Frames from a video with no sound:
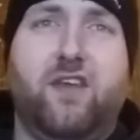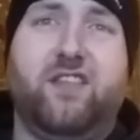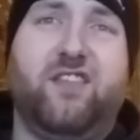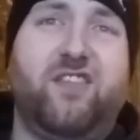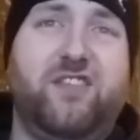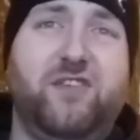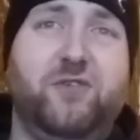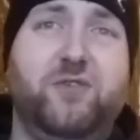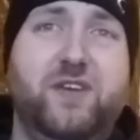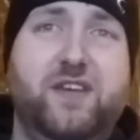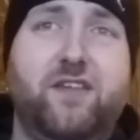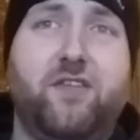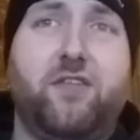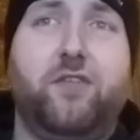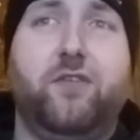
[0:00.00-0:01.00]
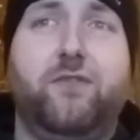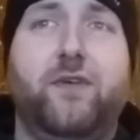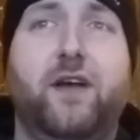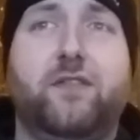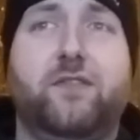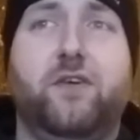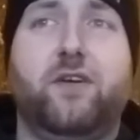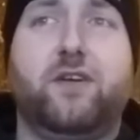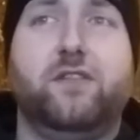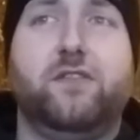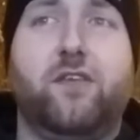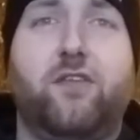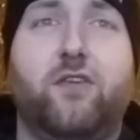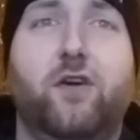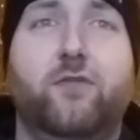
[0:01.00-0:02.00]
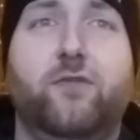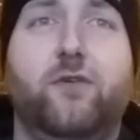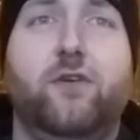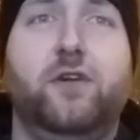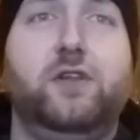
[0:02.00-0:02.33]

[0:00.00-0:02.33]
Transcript: and still is, the fact that I can discover